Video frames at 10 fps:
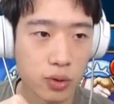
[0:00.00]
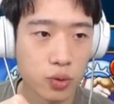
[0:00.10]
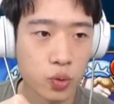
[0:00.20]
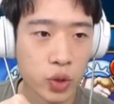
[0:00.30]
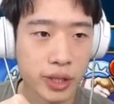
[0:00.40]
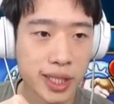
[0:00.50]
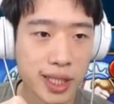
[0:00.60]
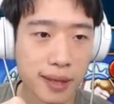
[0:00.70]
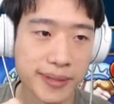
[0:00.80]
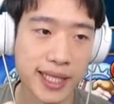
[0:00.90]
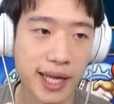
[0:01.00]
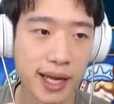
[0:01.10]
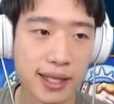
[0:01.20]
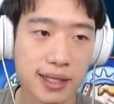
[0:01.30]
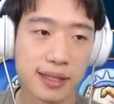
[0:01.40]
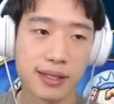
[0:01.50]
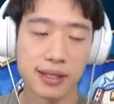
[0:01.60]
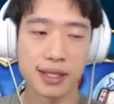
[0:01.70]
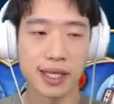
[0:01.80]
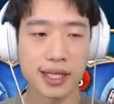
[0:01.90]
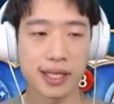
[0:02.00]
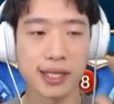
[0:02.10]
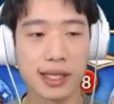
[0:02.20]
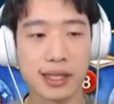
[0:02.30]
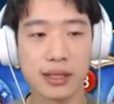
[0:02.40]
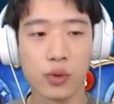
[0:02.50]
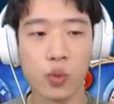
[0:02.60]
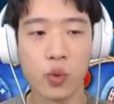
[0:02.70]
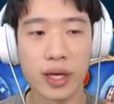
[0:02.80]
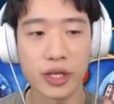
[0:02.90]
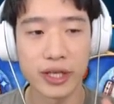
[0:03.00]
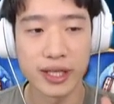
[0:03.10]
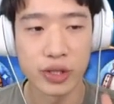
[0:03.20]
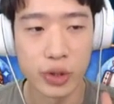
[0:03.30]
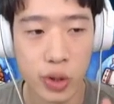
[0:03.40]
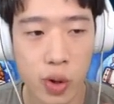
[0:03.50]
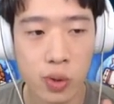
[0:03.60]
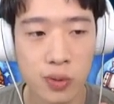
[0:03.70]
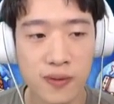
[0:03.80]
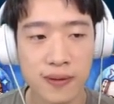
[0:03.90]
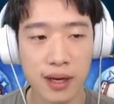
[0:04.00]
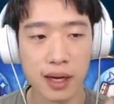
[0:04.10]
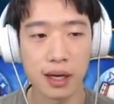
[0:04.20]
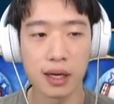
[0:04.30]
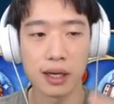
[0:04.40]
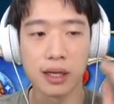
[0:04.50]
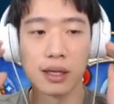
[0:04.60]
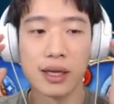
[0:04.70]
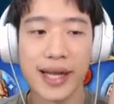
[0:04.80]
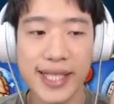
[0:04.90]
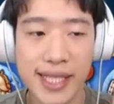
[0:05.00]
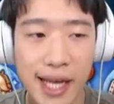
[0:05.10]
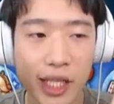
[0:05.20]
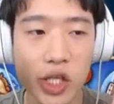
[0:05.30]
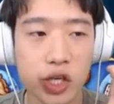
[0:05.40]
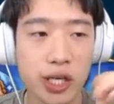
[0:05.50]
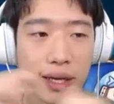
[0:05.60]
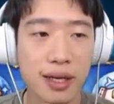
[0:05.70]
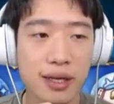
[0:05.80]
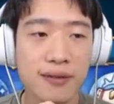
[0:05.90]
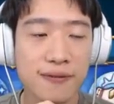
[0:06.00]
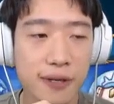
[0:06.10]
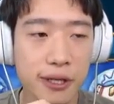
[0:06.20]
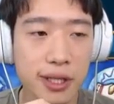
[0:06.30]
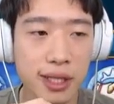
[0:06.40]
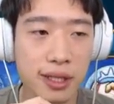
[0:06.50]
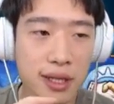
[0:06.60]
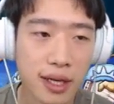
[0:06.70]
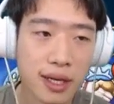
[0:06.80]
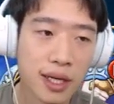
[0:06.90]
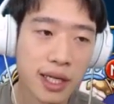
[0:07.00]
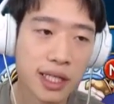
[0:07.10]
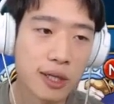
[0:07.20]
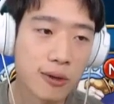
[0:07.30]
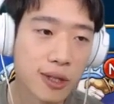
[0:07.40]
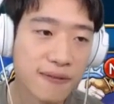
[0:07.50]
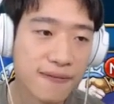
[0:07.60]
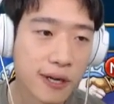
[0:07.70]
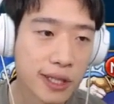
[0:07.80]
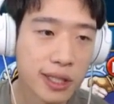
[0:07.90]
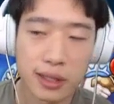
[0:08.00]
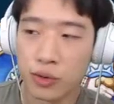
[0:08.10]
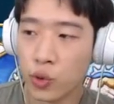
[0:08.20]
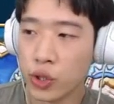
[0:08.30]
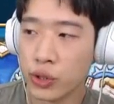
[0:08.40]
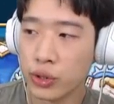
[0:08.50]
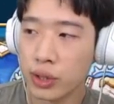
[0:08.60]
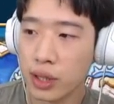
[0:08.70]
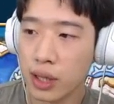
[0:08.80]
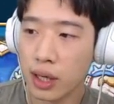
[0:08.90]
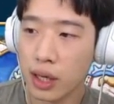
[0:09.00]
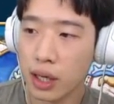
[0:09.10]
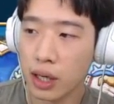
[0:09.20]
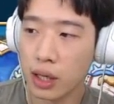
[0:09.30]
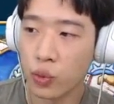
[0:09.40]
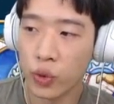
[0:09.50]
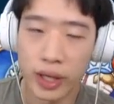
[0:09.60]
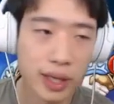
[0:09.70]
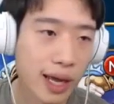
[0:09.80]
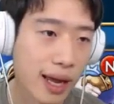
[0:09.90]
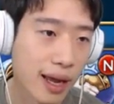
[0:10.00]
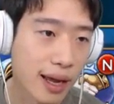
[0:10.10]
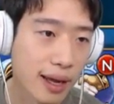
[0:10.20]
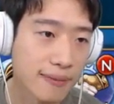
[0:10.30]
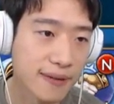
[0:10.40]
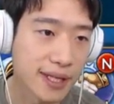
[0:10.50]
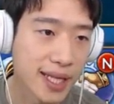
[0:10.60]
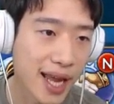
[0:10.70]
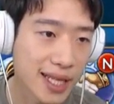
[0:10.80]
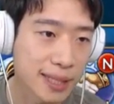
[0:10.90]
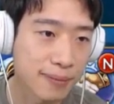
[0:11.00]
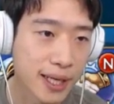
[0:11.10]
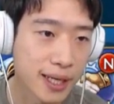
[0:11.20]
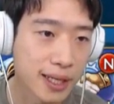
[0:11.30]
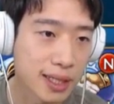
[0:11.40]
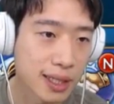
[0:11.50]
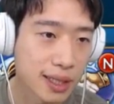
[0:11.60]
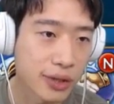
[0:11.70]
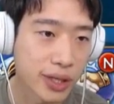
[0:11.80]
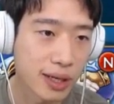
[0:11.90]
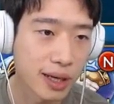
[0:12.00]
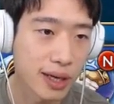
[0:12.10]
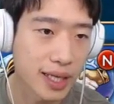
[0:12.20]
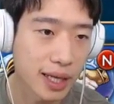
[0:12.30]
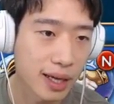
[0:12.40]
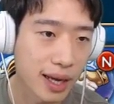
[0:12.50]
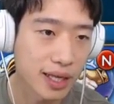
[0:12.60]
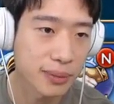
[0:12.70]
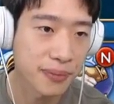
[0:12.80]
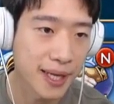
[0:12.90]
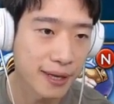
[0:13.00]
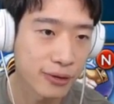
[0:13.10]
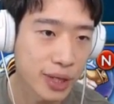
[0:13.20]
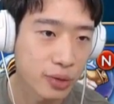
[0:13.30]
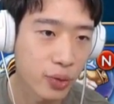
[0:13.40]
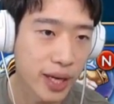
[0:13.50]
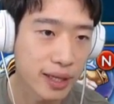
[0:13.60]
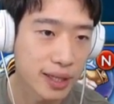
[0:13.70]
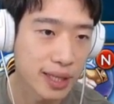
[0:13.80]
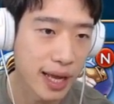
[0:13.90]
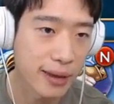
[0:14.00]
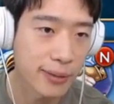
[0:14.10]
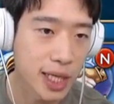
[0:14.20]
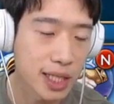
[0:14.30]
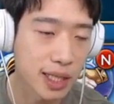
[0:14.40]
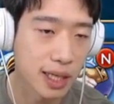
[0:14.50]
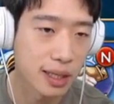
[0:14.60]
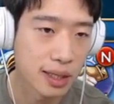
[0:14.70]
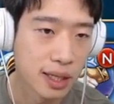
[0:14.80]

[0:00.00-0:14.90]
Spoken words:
Rune substat. This is what you need to know essentially first. So the first rune will have attack speed, HP, crit rate, damage, and